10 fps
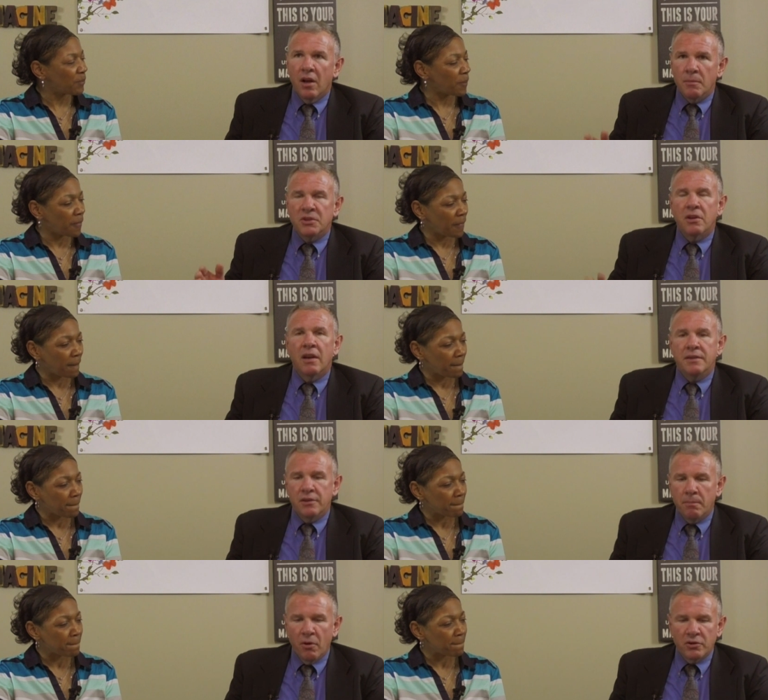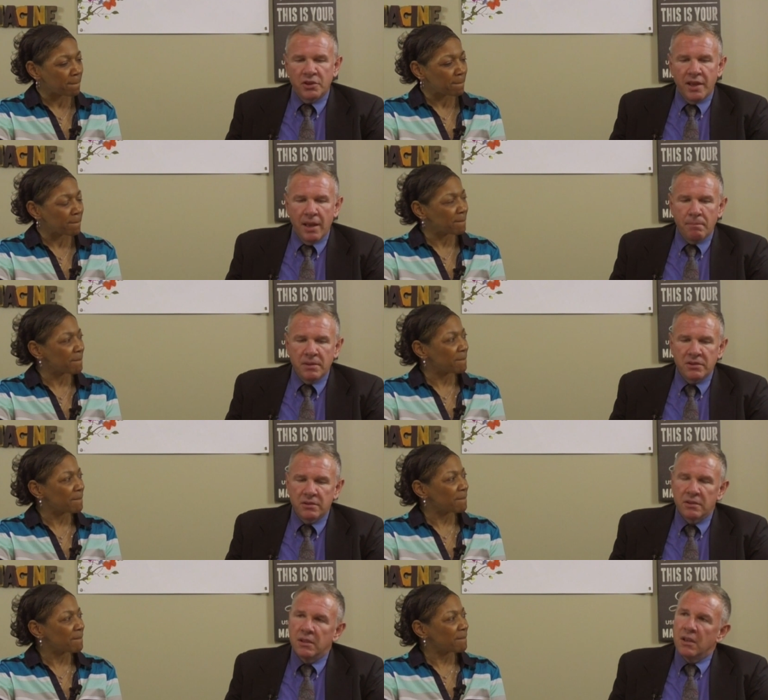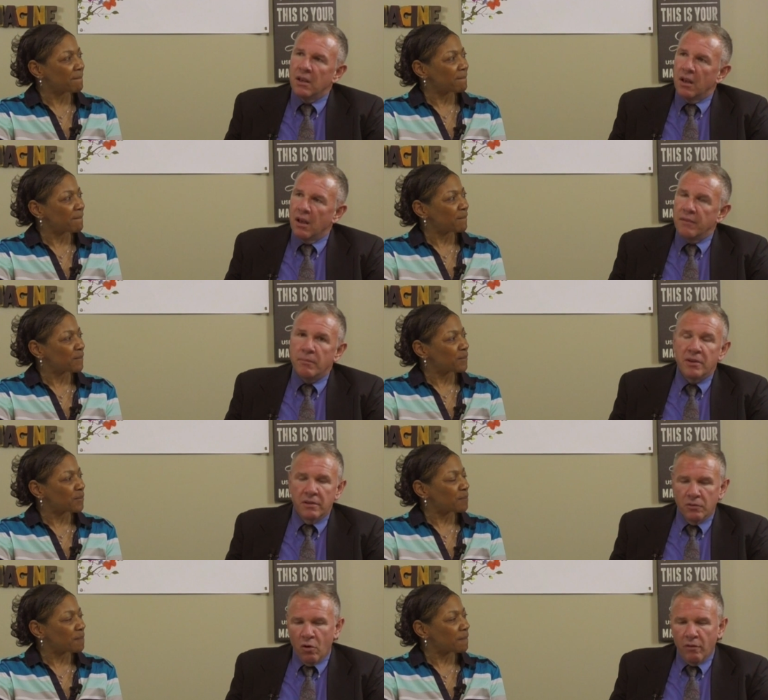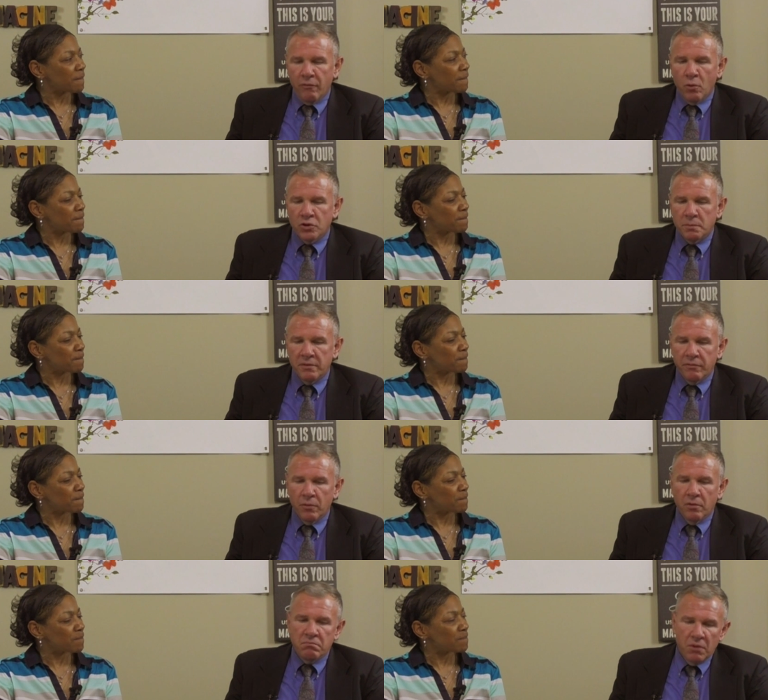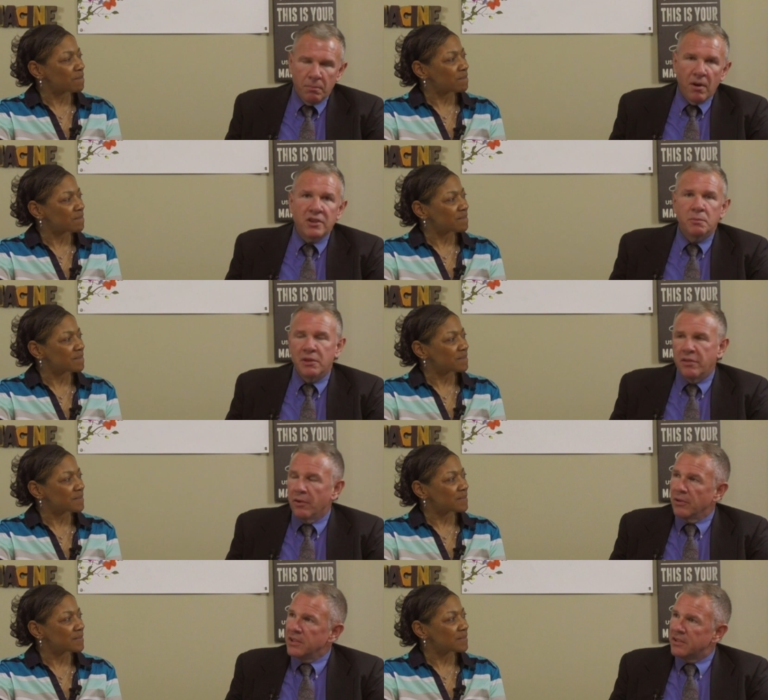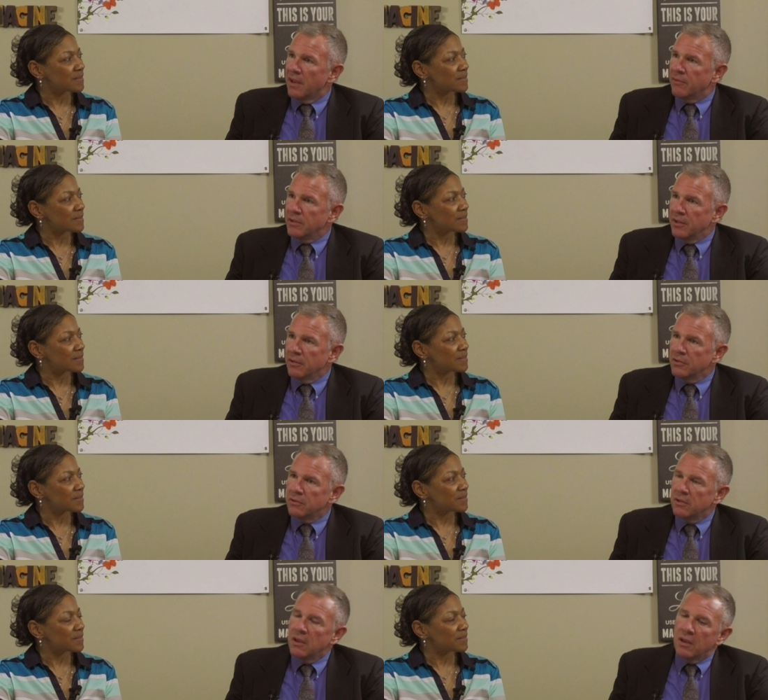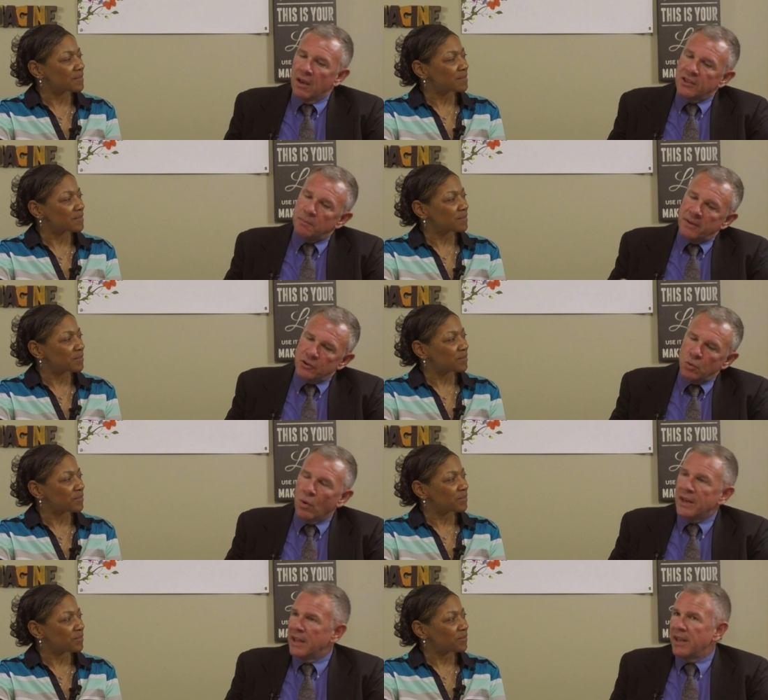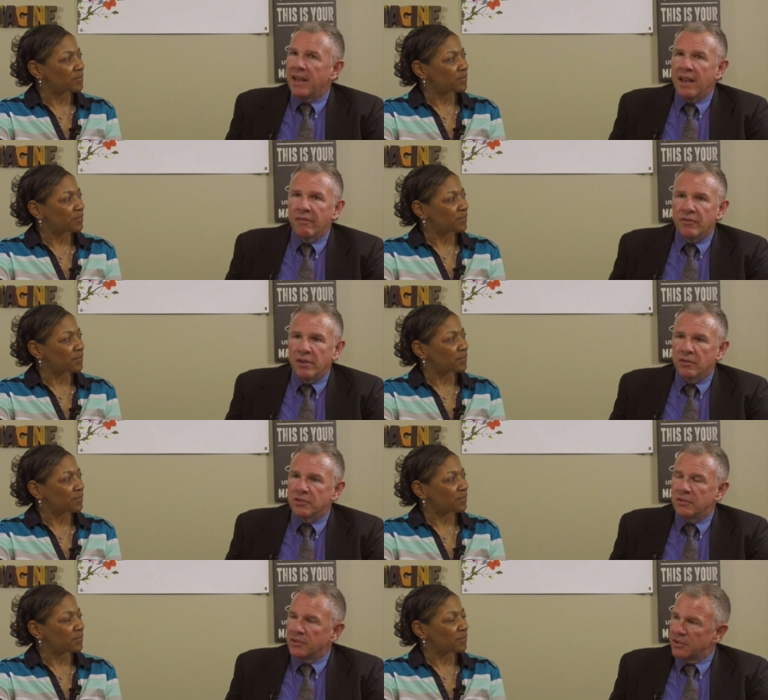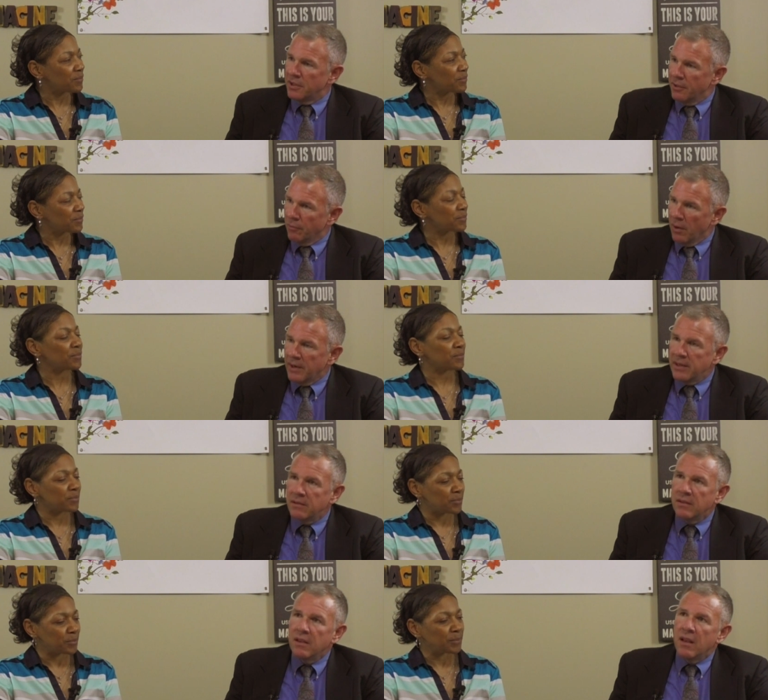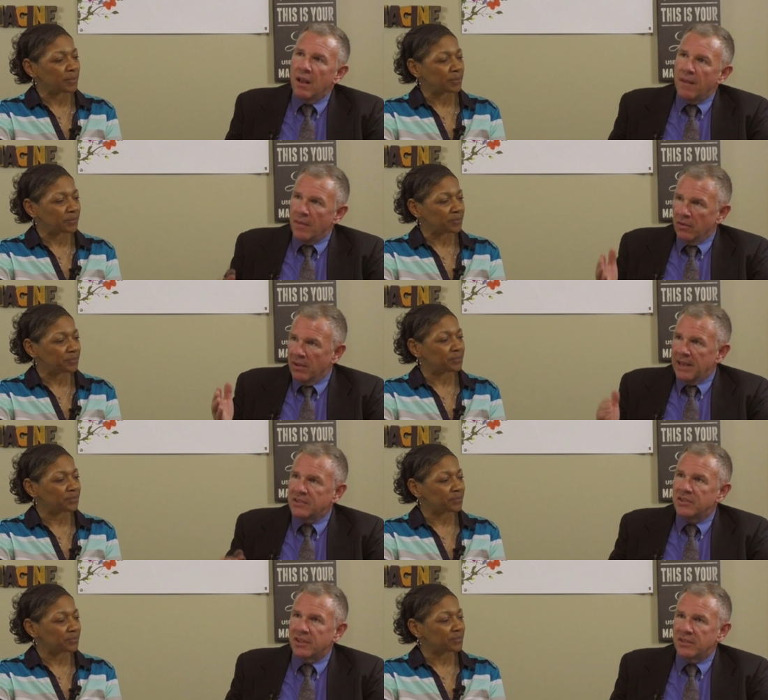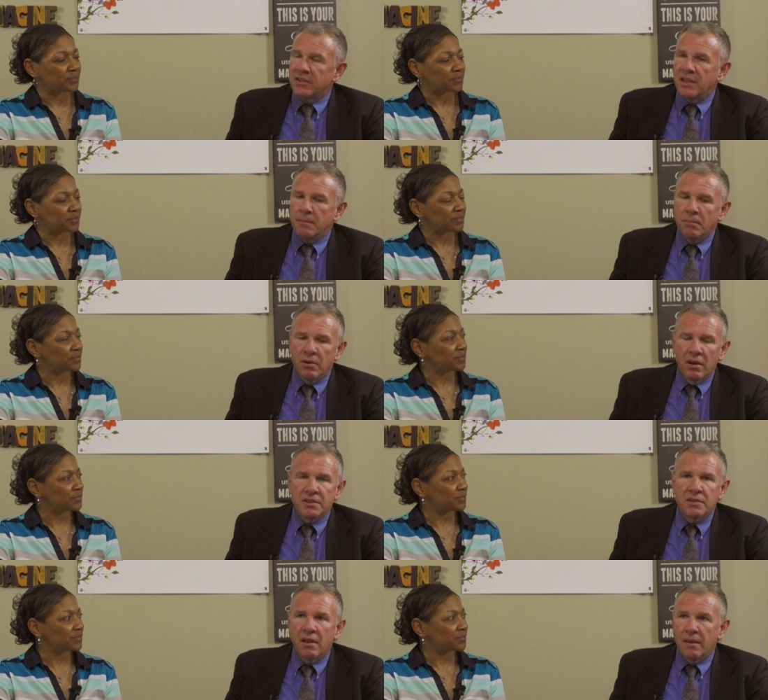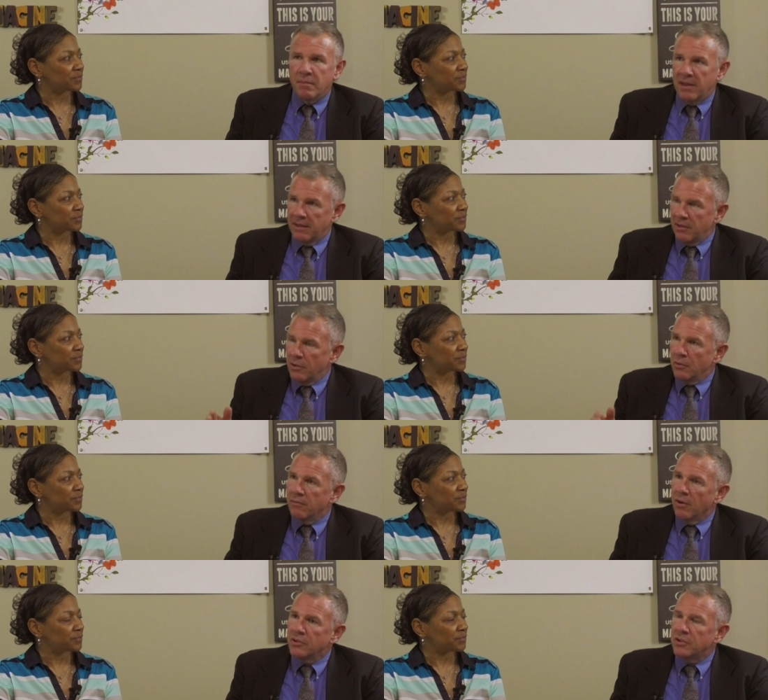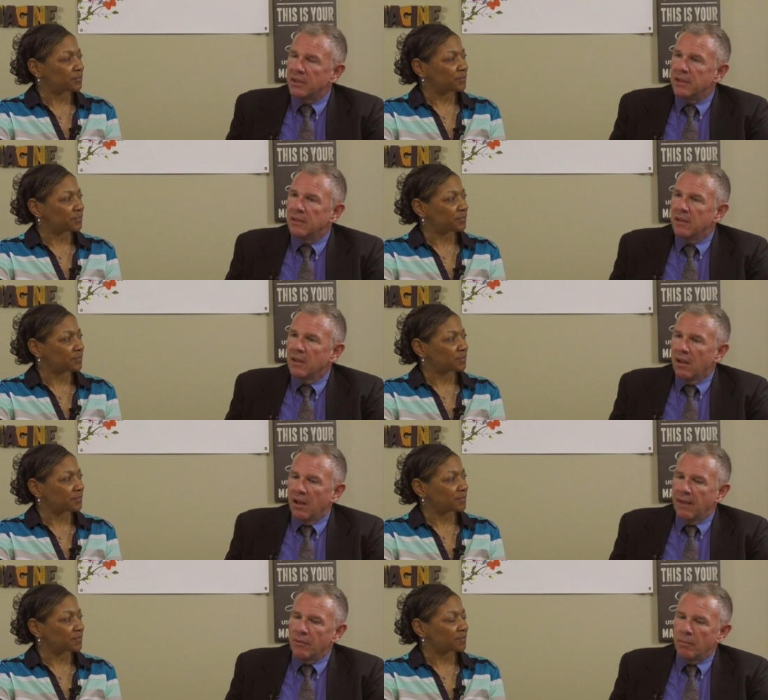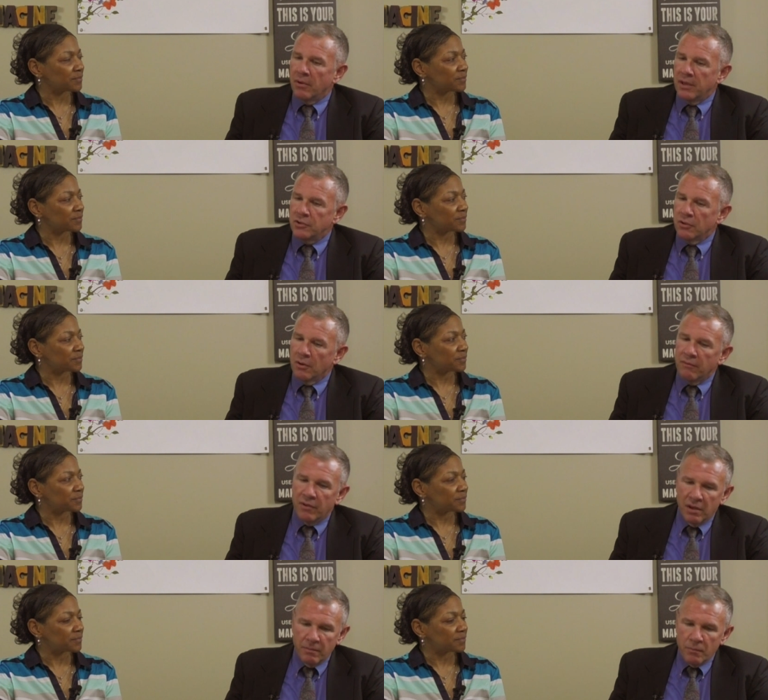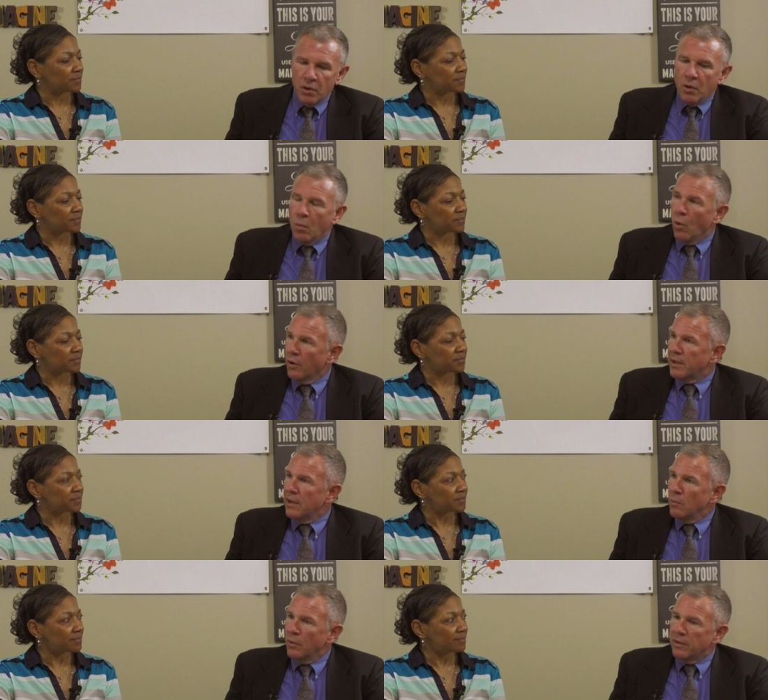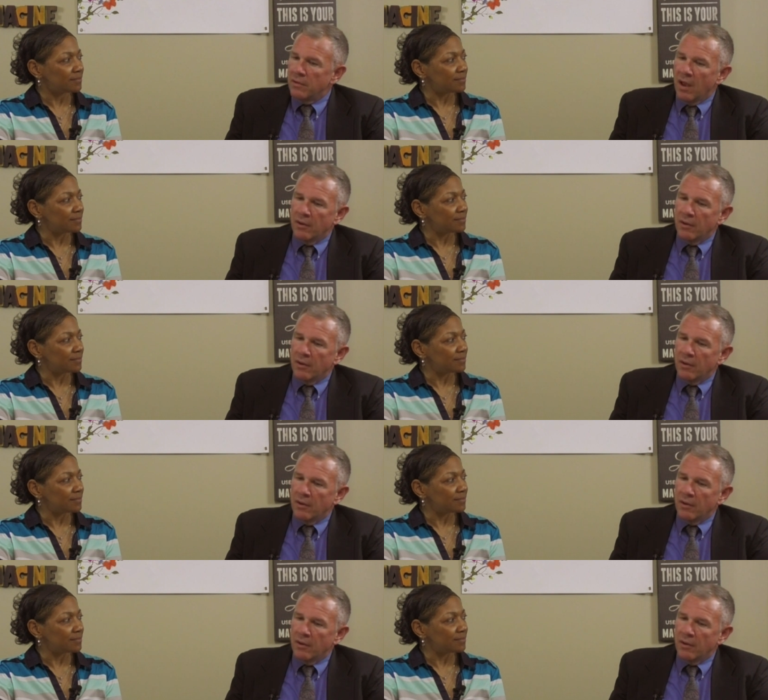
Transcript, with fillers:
Speaker 1: I'm assigned to the Berks campus. I've been in law enforcement for approximately 37 years. I spent 20 and a half years in the city of Reading, and the last 16 plus I've been at the university. I have the pleasure of uh, working with